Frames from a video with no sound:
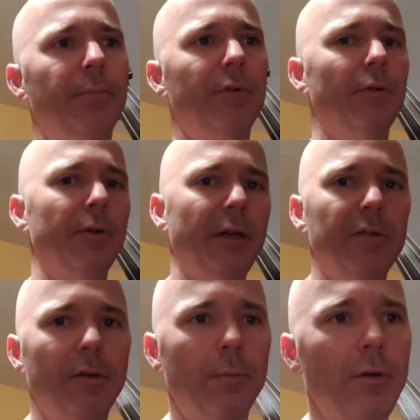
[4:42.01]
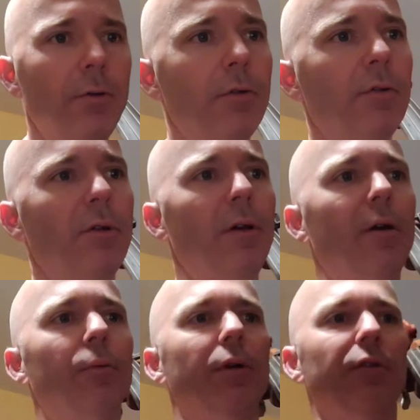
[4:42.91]
So the next thing I'm going to do is
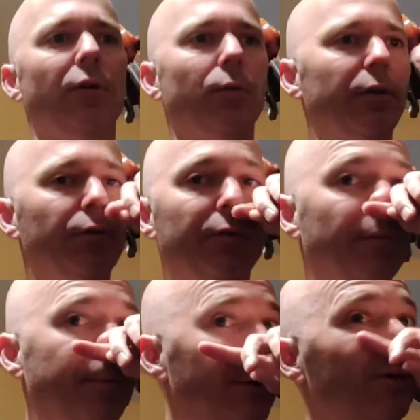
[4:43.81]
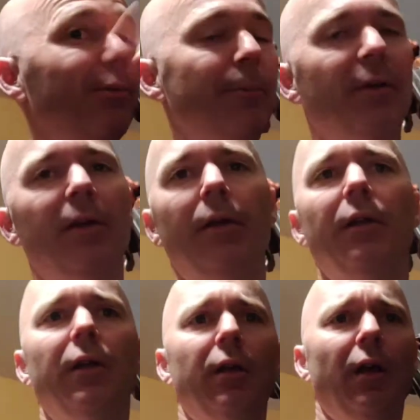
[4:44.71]
we're going to start working towards the bow.
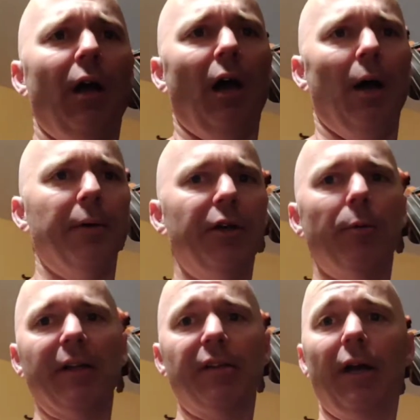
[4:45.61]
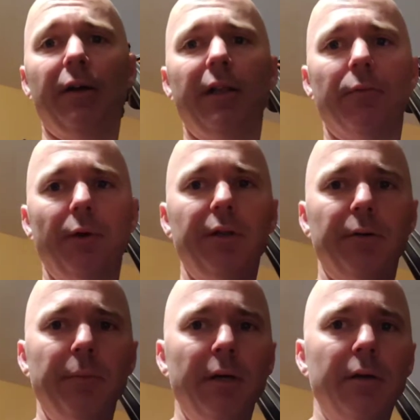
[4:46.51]
I'm going to go back to counting that
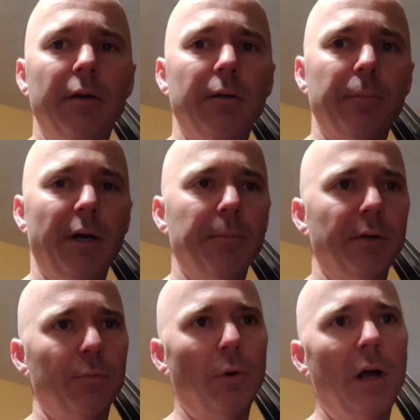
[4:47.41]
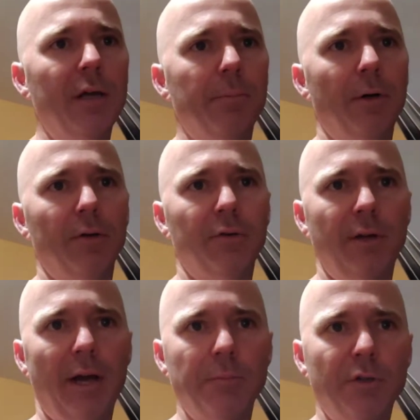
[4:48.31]
rhythm, but I'm going to rocket bow. So
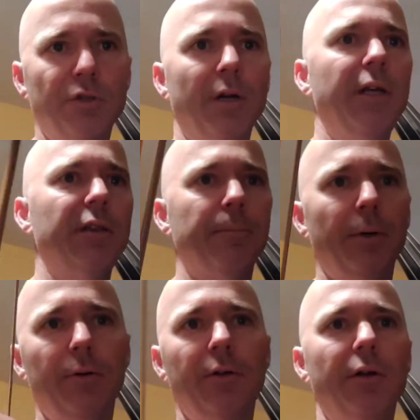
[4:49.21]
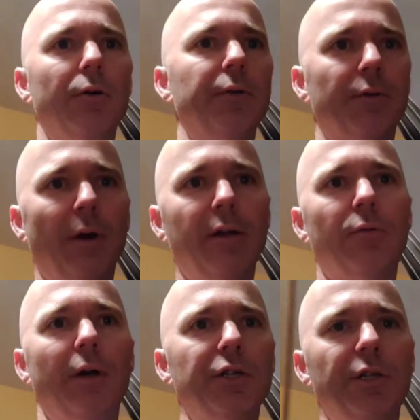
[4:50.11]
now I'm just trying to get the bow to go in the right
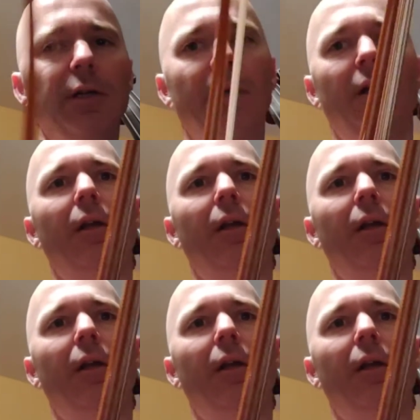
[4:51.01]
direction.